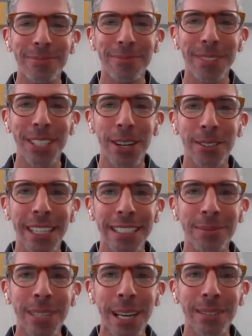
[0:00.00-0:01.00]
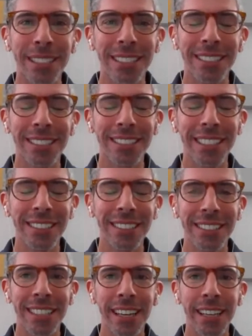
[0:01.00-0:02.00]
you know, get some time to
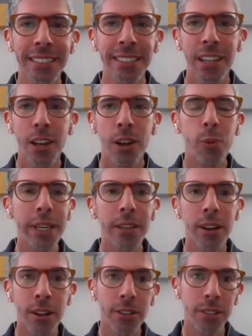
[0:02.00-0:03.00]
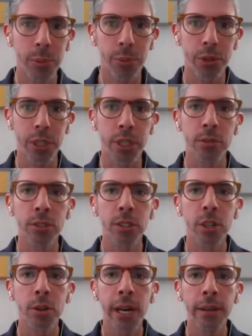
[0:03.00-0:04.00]
discuss, we can all support you.
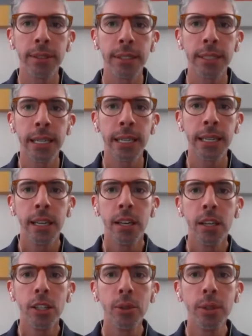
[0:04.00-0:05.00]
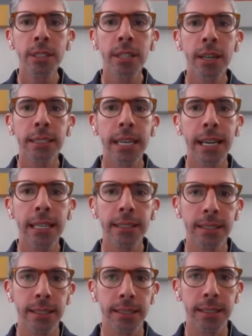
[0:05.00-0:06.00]
So I would say you can talk to any
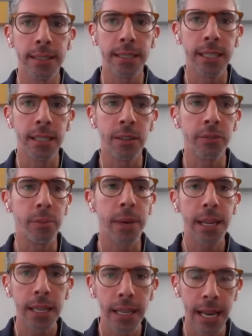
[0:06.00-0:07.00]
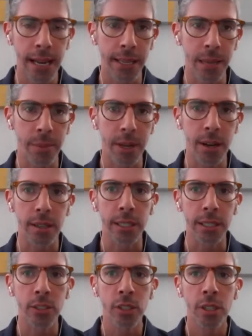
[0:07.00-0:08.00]
Assistant Dean from any academic
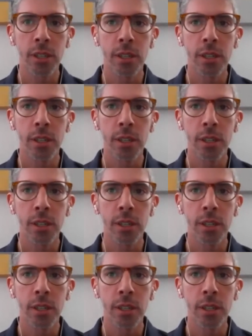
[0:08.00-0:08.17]
college,